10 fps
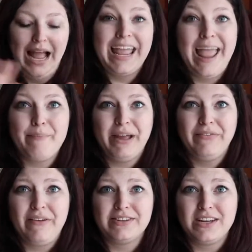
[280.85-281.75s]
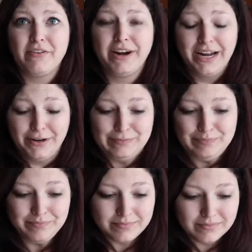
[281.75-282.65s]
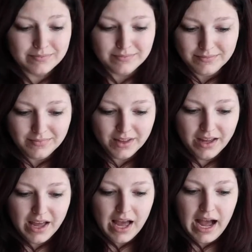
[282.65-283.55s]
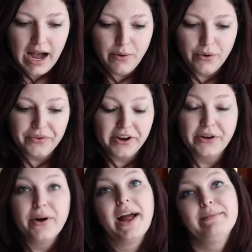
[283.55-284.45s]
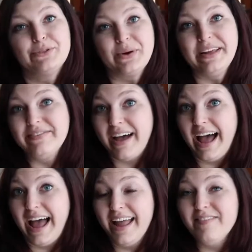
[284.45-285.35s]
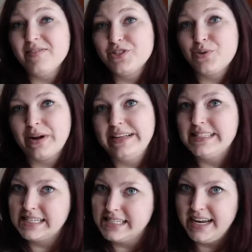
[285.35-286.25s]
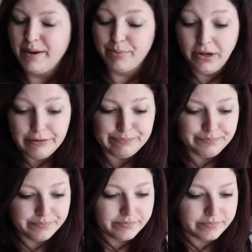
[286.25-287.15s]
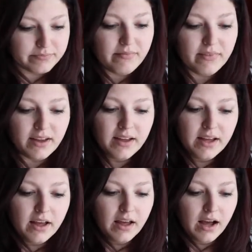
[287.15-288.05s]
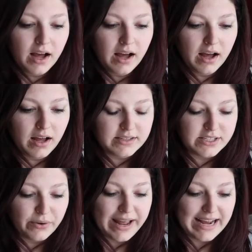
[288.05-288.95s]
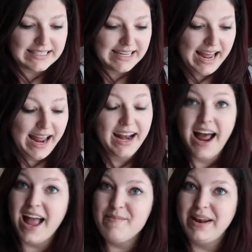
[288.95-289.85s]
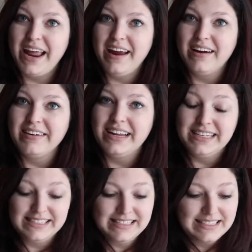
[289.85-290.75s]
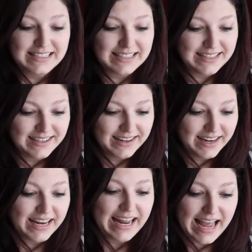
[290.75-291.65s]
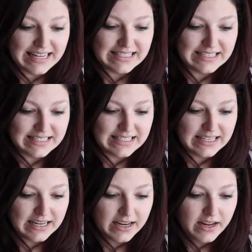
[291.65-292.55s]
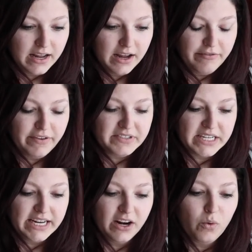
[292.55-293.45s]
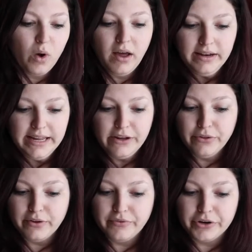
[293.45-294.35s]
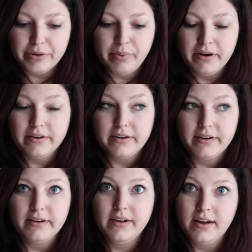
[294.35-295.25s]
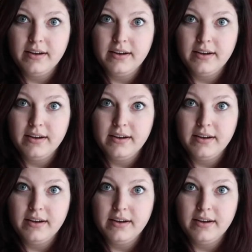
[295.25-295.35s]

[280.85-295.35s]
I can't pick a favorite song right now. How old are you? I'm 25, 26 in April. Zodiac sign, I'm an Aries. Yes. 15, quality you look for in a partner.